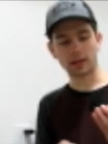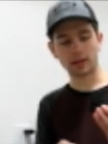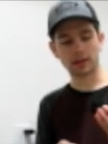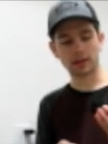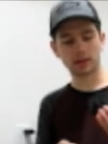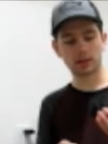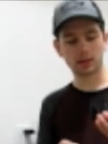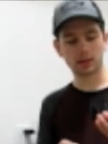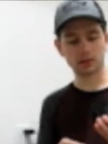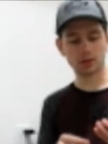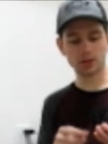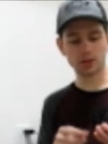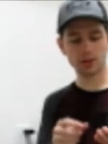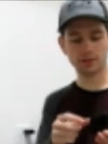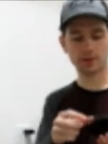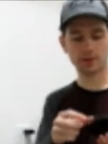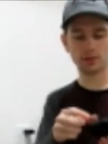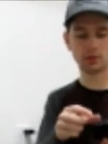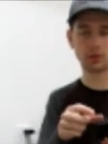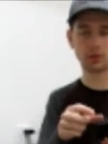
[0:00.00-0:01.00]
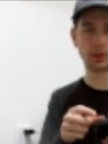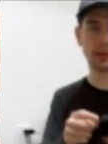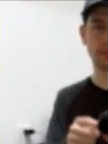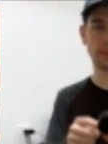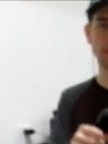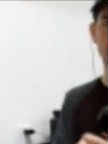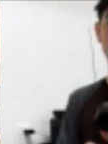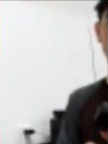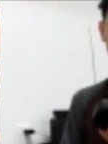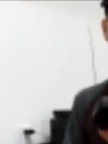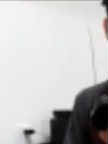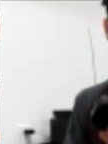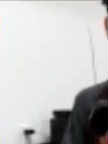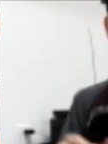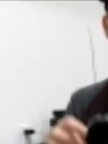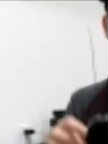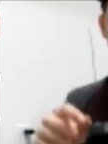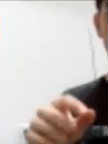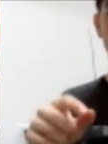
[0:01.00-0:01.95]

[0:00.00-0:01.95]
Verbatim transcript: And there's just a few clips that hold them